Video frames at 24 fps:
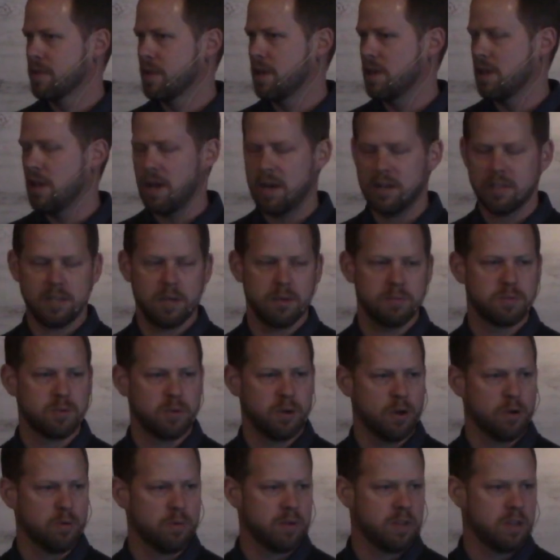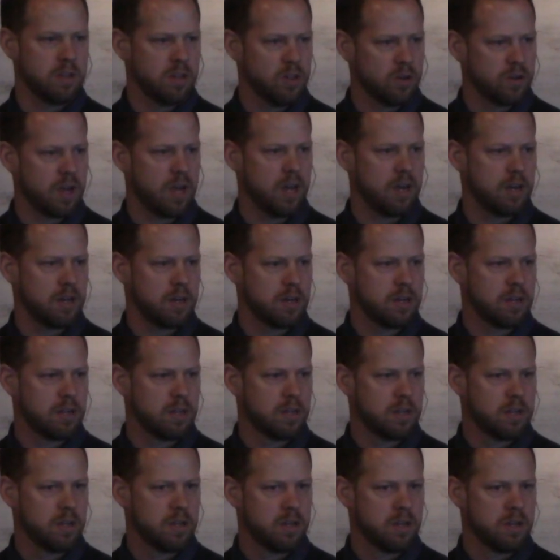A lot of times we don't really look at it.
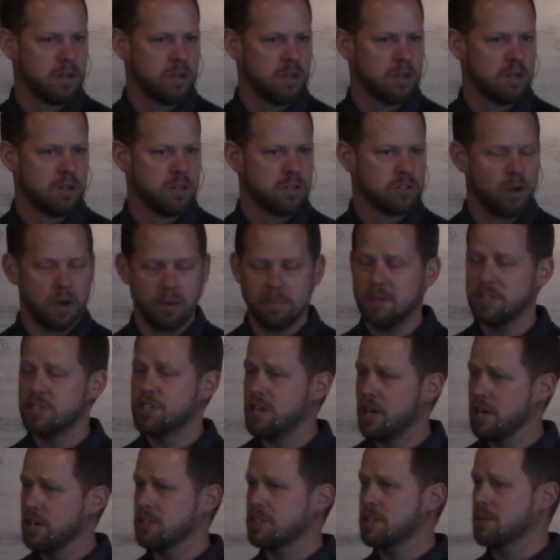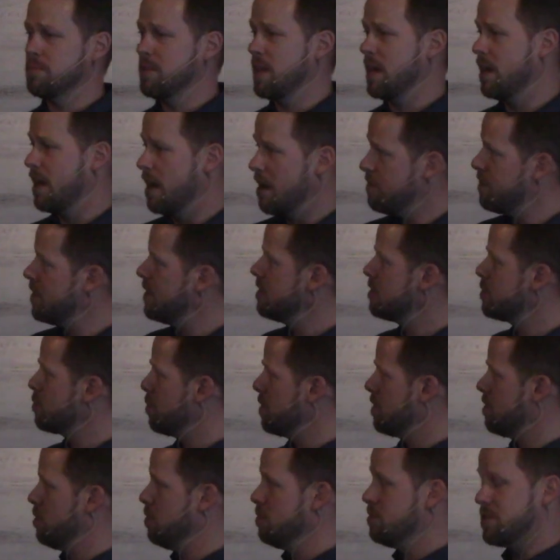So I'm going to share some of that evidence
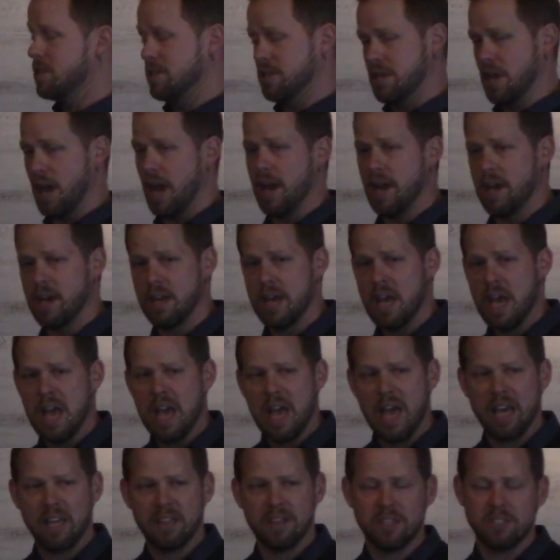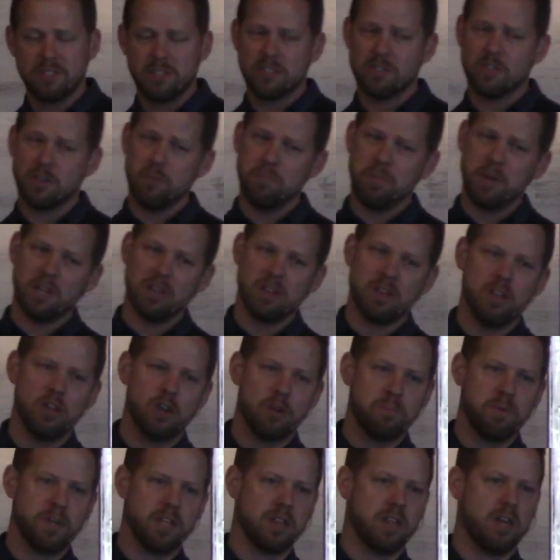with you today, and this is going to be a
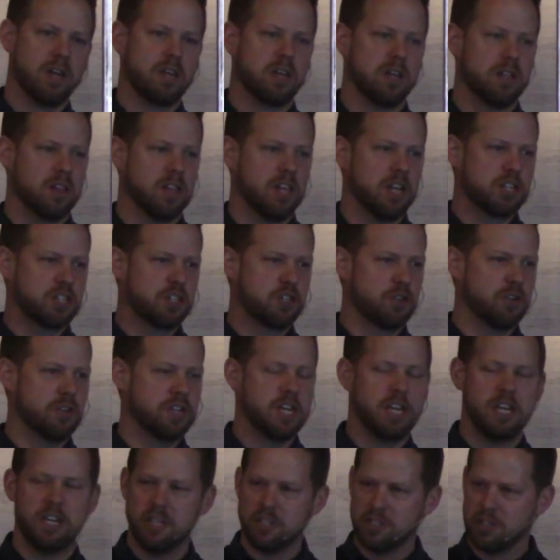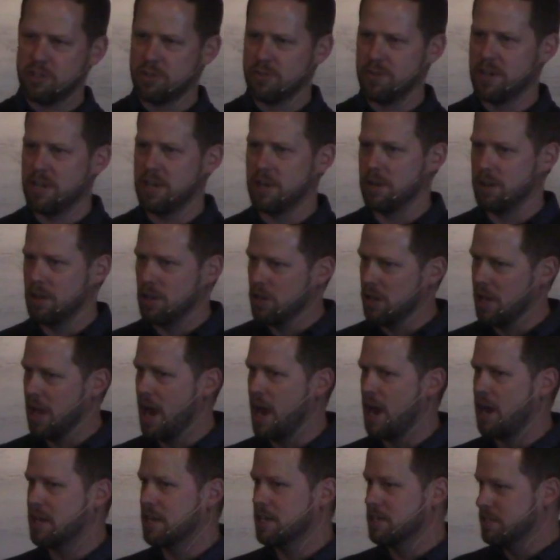little bit like a lecture in history, a little
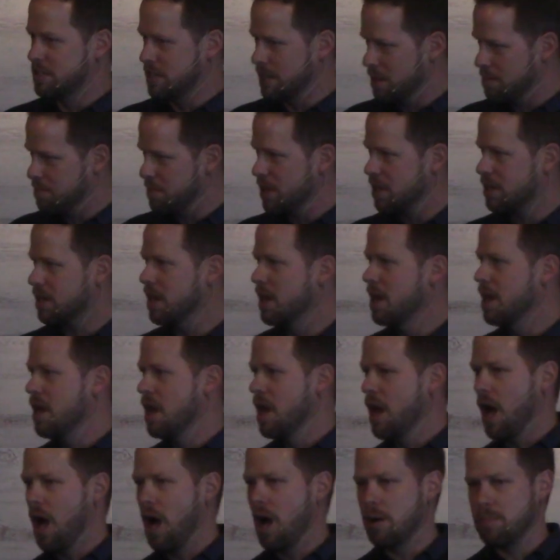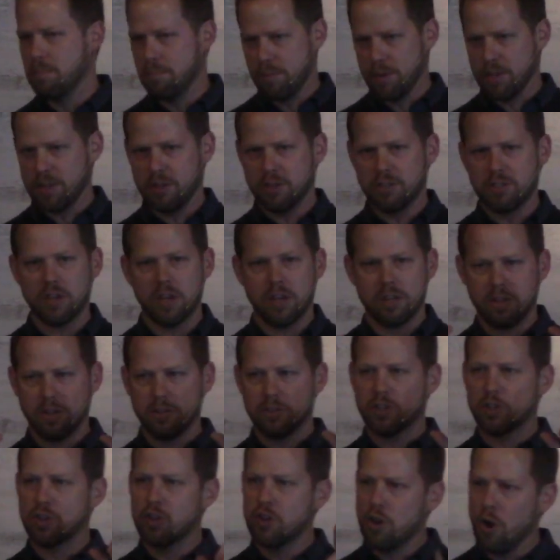academic, but there's
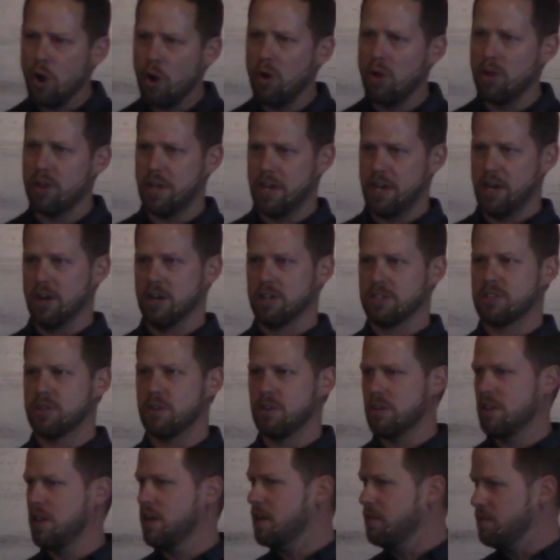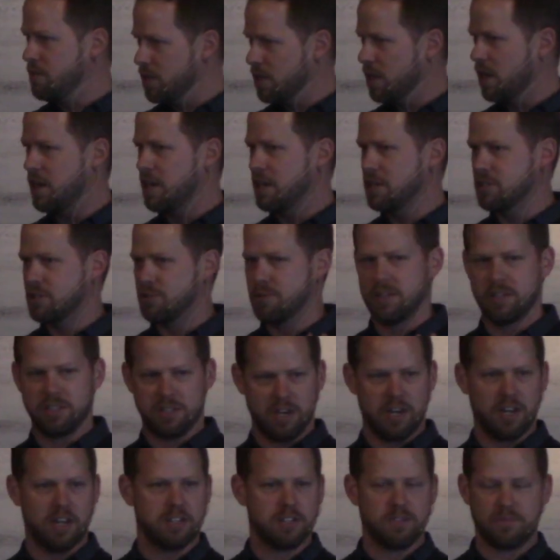a goal here. So like if you like history,
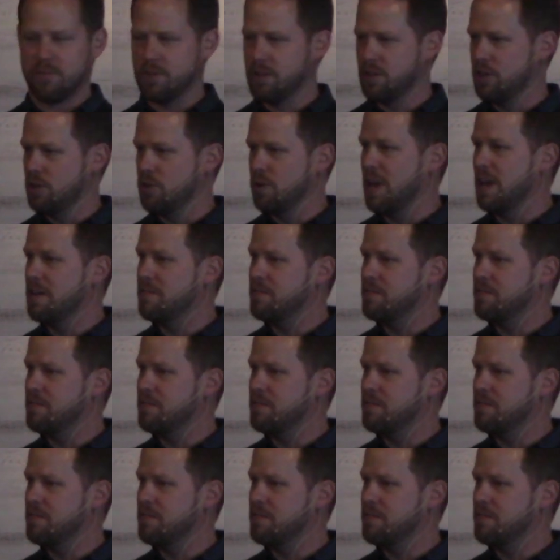today's for you.